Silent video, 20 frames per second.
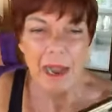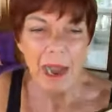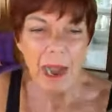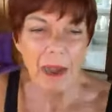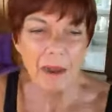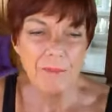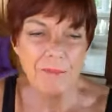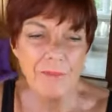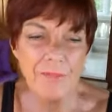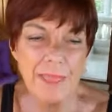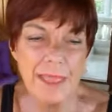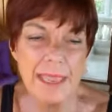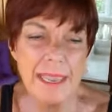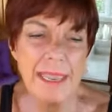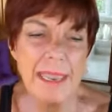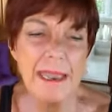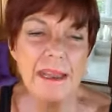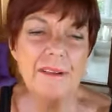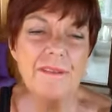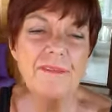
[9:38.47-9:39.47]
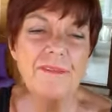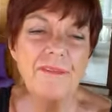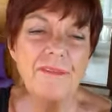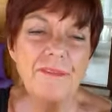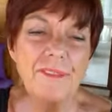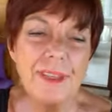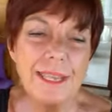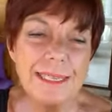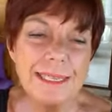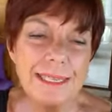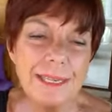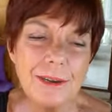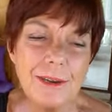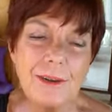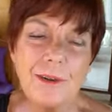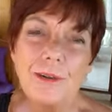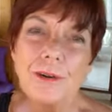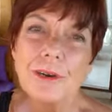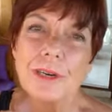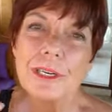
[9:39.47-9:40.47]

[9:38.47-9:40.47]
of the physical,